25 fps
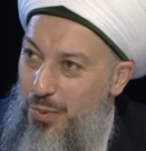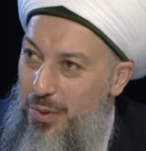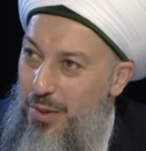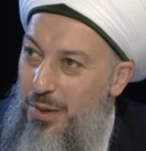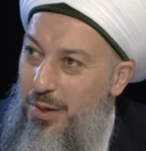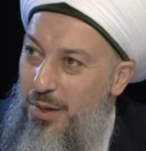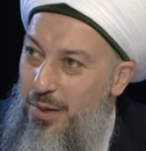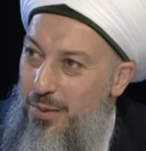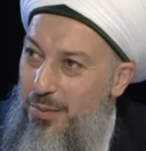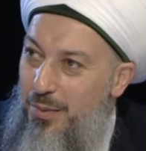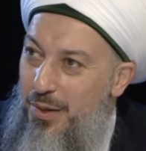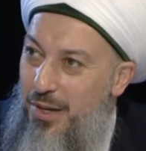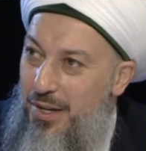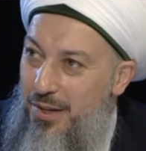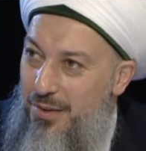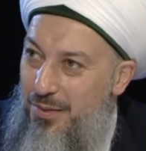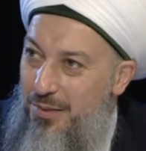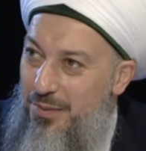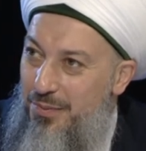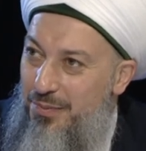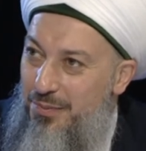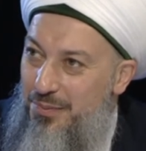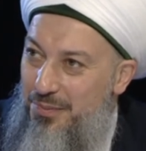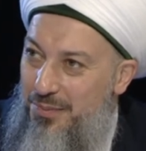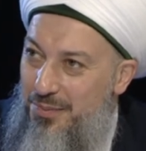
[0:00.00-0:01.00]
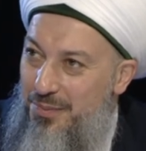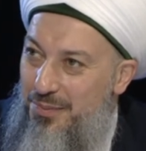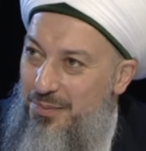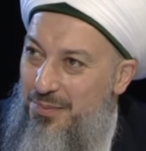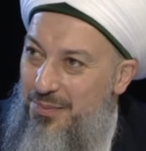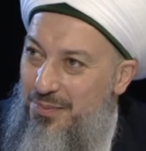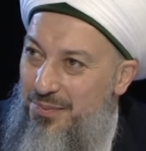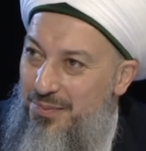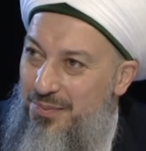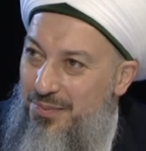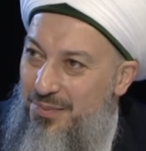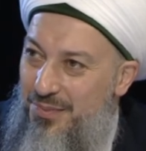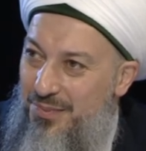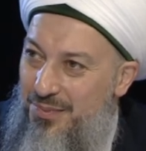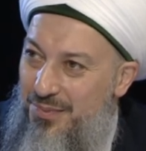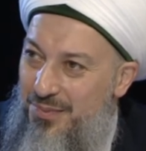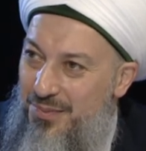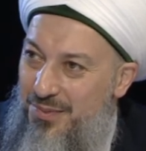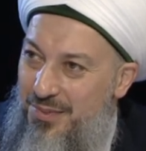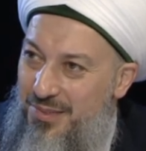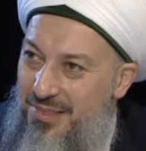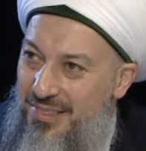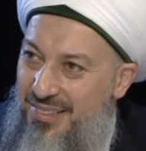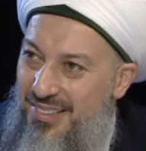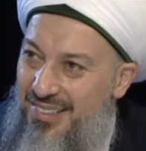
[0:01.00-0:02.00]
beautiful, believe. Beautiful. Thank you for
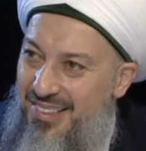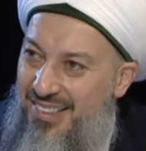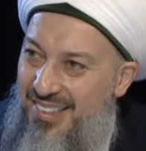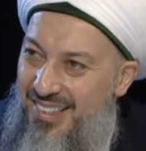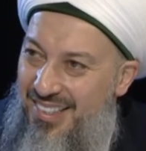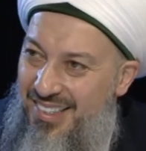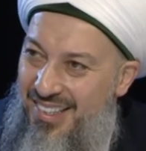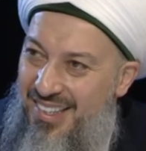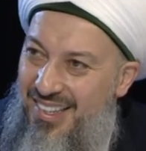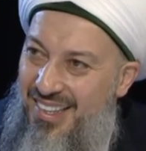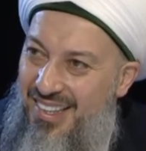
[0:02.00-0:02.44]
explaining